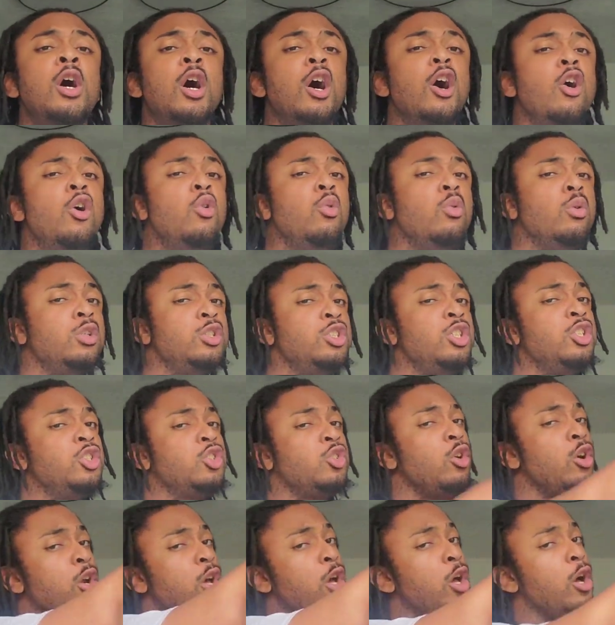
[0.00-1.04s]
Oh, we're just
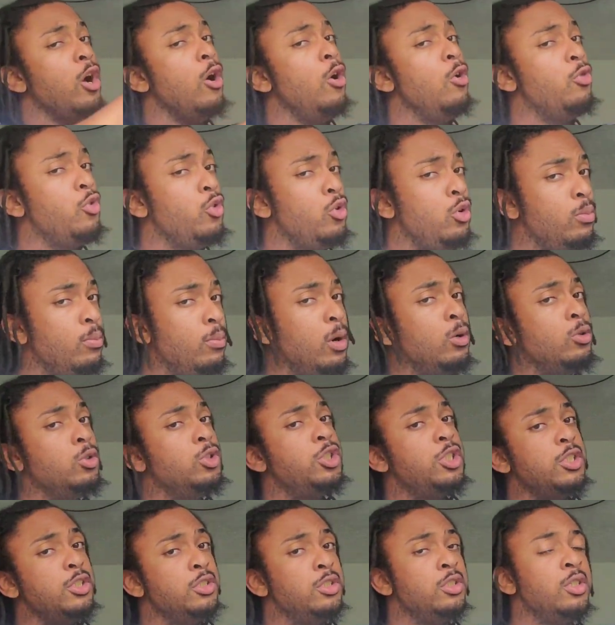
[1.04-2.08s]
going to go through the
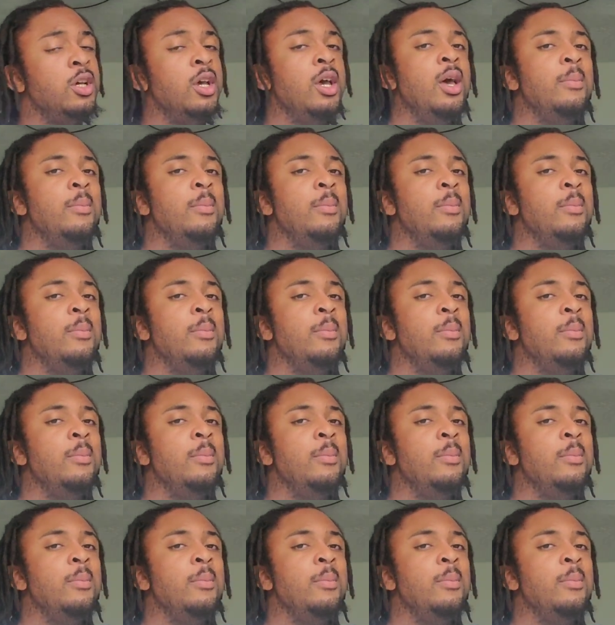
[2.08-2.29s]
motions.